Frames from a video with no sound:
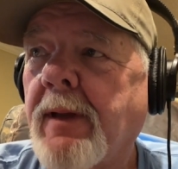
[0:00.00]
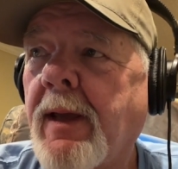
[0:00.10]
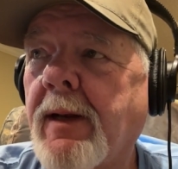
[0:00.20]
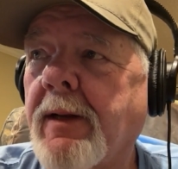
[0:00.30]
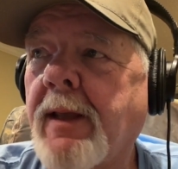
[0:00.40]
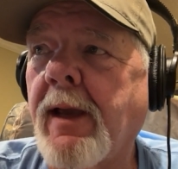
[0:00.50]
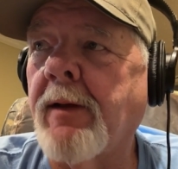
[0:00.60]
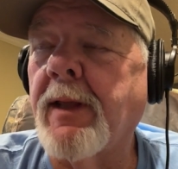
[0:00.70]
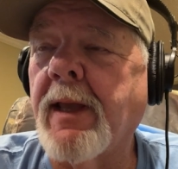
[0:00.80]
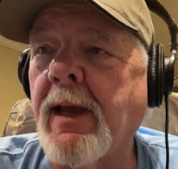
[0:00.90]
I had a
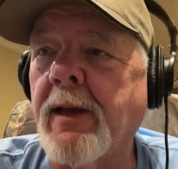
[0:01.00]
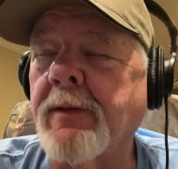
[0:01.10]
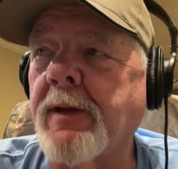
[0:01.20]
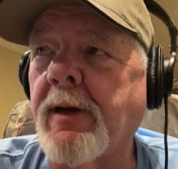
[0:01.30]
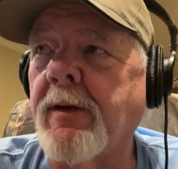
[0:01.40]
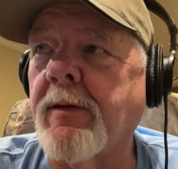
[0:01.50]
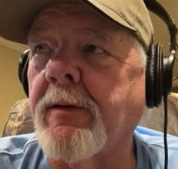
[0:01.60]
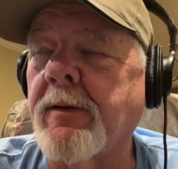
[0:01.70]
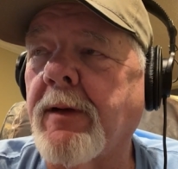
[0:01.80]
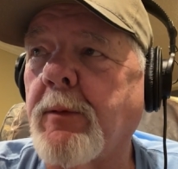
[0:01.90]
county guy out
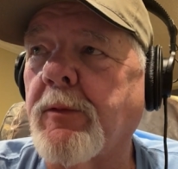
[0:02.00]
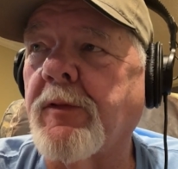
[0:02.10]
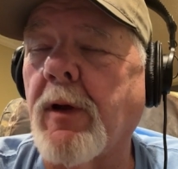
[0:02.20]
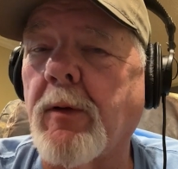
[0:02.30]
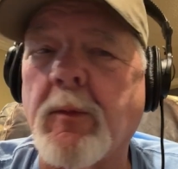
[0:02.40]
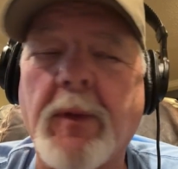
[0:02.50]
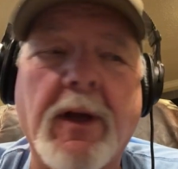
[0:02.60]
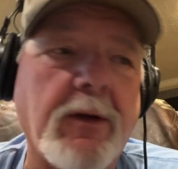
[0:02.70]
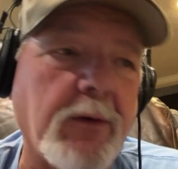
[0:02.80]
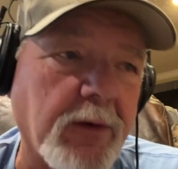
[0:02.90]
there and he was talking
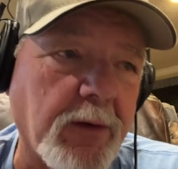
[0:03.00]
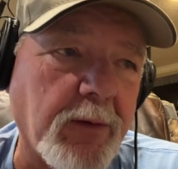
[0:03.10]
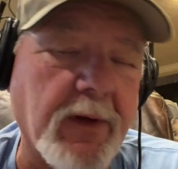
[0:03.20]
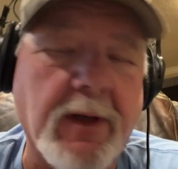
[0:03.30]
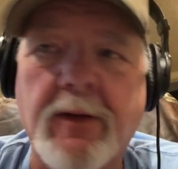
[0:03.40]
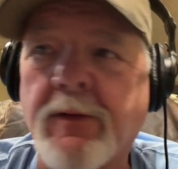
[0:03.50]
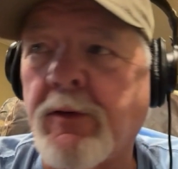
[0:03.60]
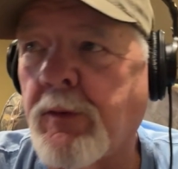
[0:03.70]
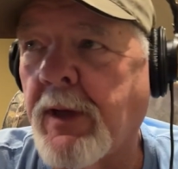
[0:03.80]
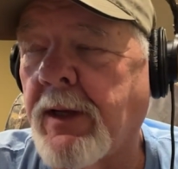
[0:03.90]
about you can do this
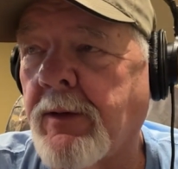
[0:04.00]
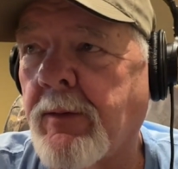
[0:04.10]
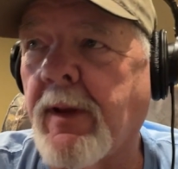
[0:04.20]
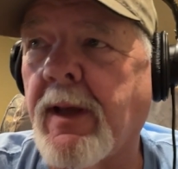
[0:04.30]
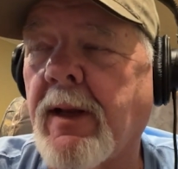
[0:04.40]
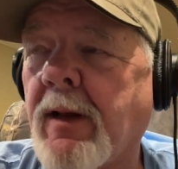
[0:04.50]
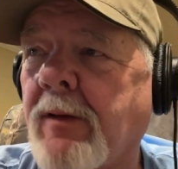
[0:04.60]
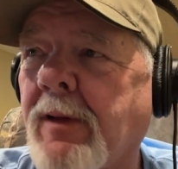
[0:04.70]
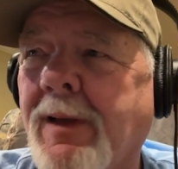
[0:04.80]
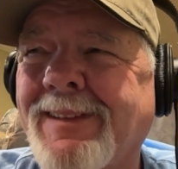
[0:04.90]
and you can't do that, and I
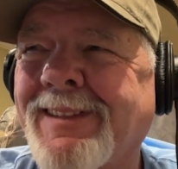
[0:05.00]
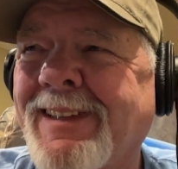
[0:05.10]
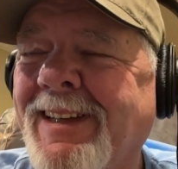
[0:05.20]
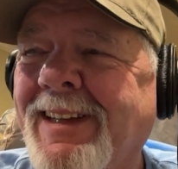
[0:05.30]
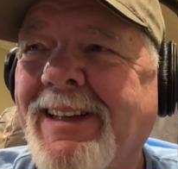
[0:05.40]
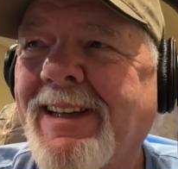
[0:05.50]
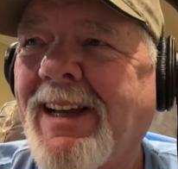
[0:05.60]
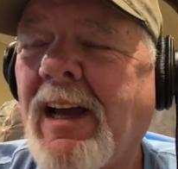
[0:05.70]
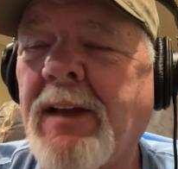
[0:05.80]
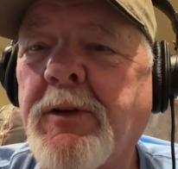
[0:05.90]
was like,
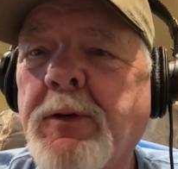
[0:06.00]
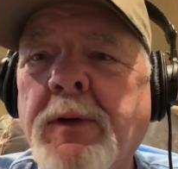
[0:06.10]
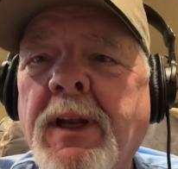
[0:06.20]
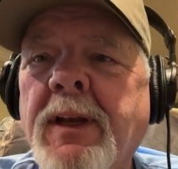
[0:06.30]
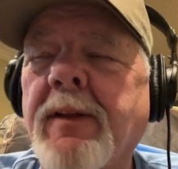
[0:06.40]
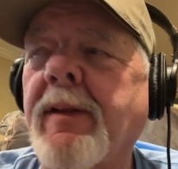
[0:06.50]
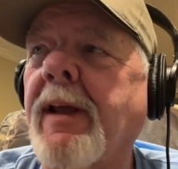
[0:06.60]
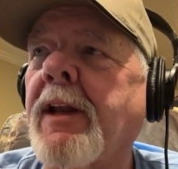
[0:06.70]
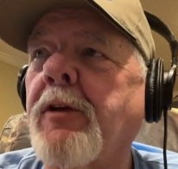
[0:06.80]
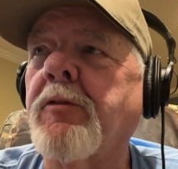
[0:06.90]
I ain't doing any of
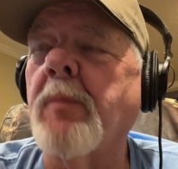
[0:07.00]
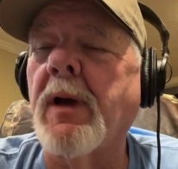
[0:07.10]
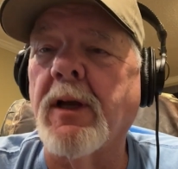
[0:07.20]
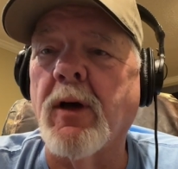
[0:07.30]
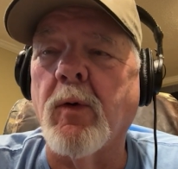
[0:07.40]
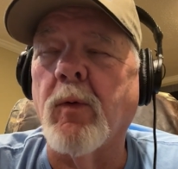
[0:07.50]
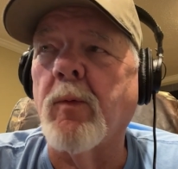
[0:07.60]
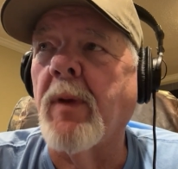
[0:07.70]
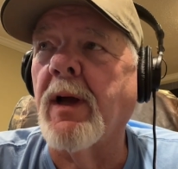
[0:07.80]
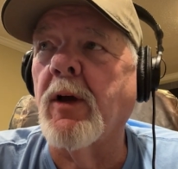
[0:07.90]
that. Here's my goal.
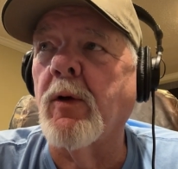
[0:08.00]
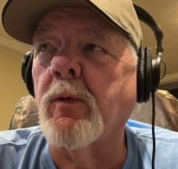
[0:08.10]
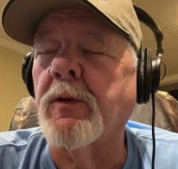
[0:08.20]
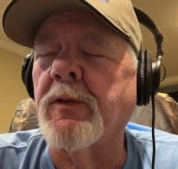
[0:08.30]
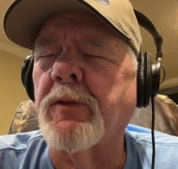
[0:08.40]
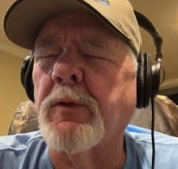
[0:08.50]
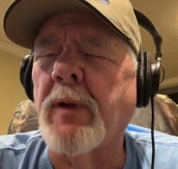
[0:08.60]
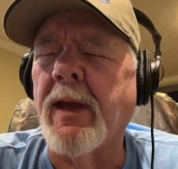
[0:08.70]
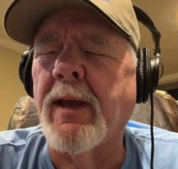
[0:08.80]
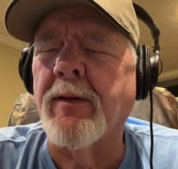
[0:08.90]
My goal is to
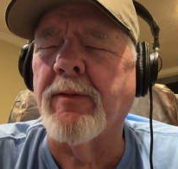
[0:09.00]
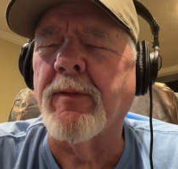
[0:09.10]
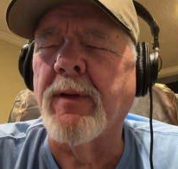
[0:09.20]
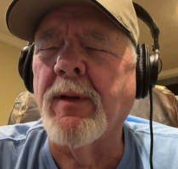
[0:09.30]
have